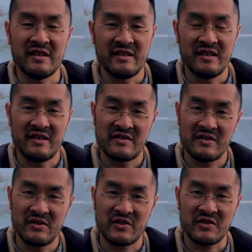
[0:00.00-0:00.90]
into this
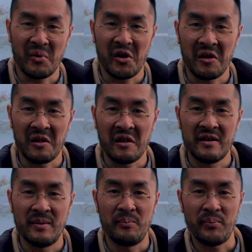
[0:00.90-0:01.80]
small
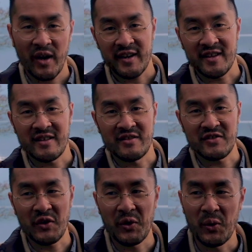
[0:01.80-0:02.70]
body. And
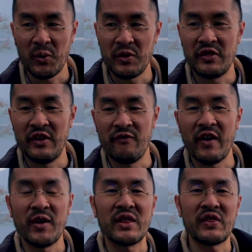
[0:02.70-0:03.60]
so the
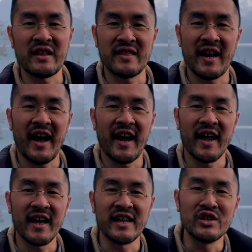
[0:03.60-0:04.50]
very thing that
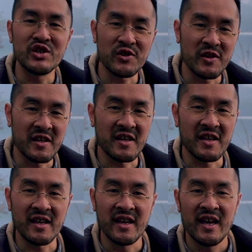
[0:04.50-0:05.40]
I
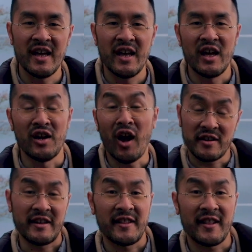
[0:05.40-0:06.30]
initially
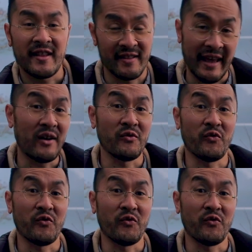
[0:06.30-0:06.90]
knocked it down